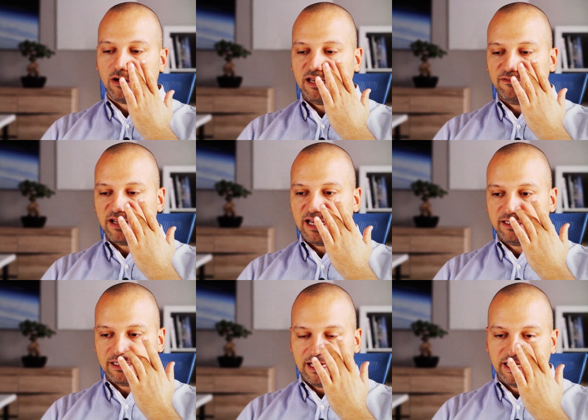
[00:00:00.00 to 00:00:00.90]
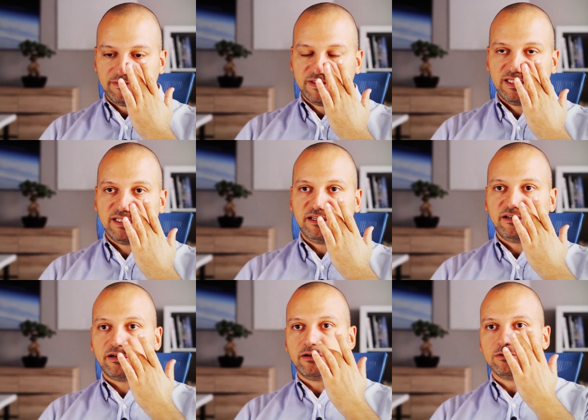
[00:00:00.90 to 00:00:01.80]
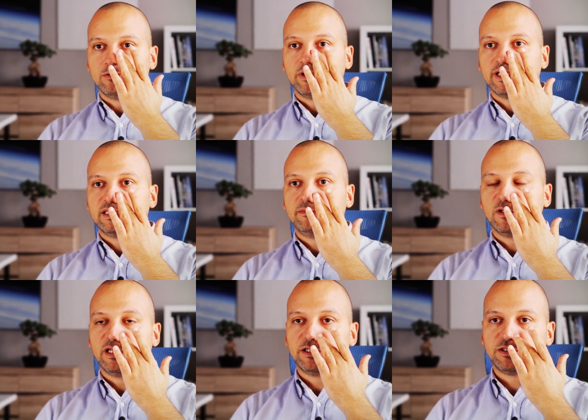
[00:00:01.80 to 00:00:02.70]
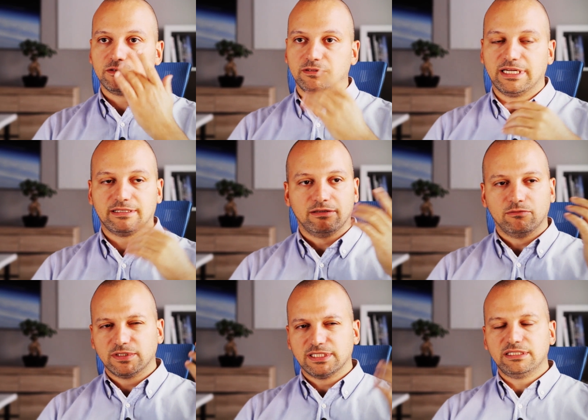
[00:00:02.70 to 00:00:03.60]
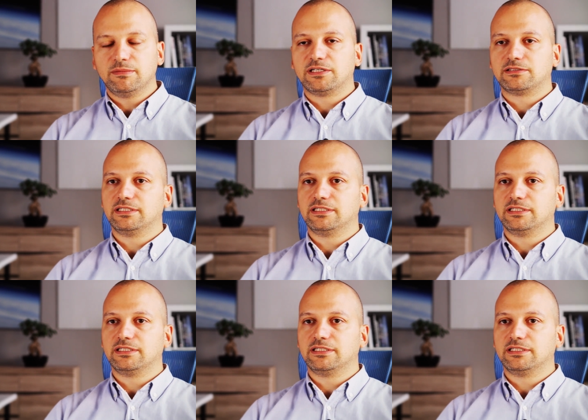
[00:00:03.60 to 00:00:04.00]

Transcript: okay, flight, I have seen a year ago during a simulation that there was a similar